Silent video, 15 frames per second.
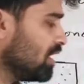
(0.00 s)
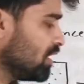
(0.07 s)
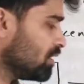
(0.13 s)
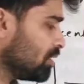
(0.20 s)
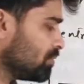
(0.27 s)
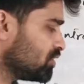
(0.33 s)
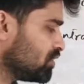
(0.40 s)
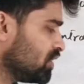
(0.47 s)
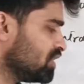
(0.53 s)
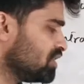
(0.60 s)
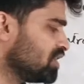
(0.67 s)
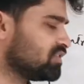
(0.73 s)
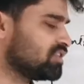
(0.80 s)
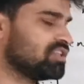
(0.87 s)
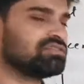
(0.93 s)
Number 3,
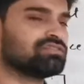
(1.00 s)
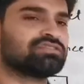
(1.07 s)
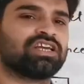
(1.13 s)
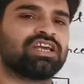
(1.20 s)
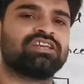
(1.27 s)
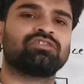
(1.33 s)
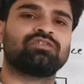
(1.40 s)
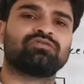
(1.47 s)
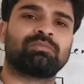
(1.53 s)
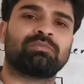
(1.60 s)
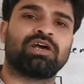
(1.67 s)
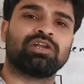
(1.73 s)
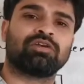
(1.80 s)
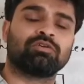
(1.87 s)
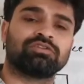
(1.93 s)
the size of the
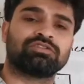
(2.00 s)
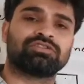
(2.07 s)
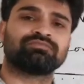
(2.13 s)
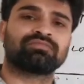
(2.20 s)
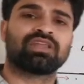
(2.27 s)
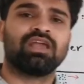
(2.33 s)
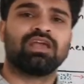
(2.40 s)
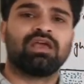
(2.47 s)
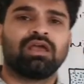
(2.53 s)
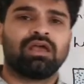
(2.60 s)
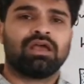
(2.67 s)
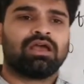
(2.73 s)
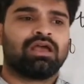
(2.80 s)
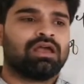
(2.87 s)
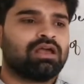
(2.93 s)
molecules.
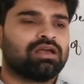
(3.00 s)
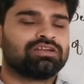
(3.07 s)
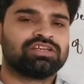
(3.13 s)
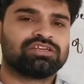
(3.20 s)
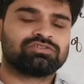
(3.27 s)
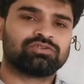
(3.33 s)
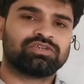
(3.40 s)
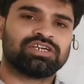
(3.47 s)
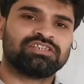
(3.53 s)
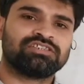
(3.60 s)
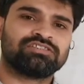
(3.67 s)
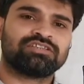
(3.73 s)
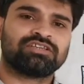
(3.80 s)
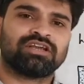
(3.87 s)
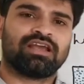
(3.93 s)
Dear
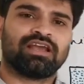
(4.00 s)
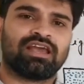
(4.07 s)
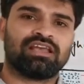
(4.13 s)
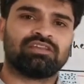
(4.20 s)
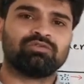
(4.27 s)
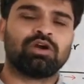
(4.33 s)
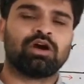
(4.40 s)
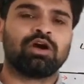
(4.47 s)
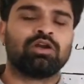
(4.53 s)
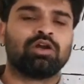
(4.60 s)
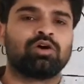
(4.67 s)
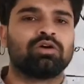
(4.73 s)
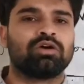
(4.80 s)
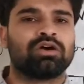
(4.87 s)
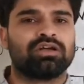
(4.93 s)
students, as we all
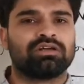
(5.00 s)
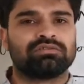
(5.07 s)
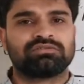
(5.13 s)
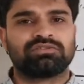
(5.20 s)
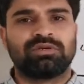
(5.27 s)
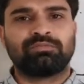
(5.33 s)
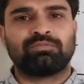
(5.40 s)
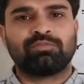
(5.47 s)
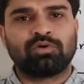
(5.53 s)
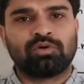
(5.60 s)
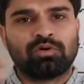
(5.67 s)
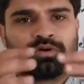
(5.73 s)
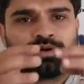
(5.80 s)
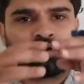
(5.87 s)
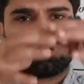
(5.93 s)
know, the
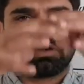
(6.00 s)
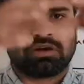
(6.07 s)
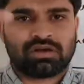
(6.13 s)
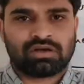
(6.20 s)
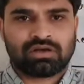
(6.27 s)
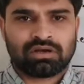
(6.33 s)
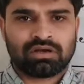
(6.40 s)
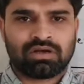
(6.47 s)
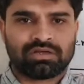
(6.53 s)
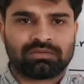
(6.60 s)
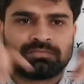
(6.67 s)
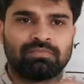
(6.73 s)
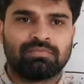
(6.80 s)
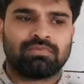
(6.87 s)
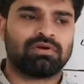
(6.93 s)
more
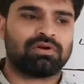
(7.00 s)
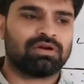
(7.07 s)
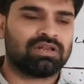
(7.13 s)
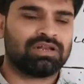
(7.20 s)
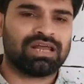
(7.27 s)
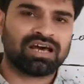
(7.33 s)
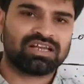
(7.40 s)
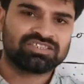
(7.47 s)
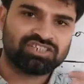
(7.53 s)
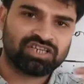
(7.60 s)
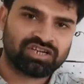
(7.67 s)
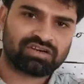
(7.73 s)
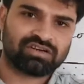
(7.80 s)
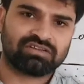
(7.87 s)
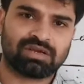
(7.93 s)

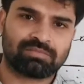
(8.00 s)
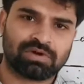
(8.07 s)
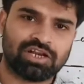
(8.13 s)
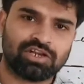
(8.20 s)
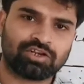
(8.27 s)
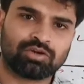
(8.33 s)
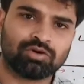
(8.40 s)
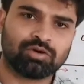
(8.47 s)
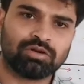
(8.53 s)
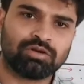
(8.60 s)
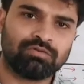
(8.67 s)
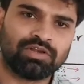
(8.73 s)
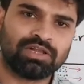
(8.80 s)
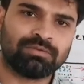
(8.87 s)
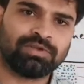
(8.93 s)
larger the
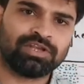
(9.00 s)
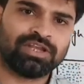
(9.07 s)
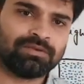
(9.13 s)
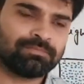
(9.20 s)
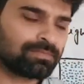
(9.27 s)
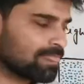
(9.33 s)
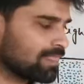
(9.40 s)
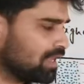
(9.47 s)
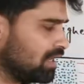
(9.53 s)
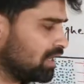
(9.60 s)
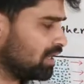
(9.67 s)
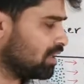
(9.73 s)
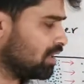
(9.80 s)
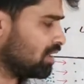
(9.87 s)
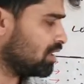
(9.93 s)
molecule will be,
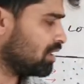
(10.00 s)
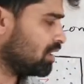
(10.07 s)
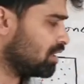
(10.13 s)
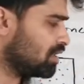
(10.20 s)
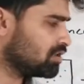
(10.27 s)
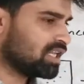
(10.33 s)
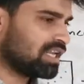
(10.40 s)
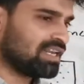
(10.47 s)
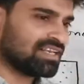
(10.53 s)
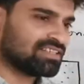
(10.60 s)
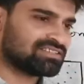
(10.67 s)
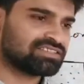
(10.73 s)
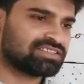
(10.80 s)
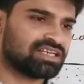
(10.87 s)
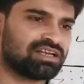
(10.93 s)
the
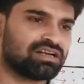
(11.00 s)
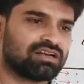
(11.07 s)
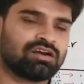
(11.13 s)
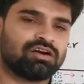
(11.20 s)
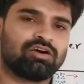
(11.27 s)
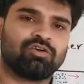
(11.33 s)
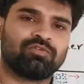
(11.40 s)
lesser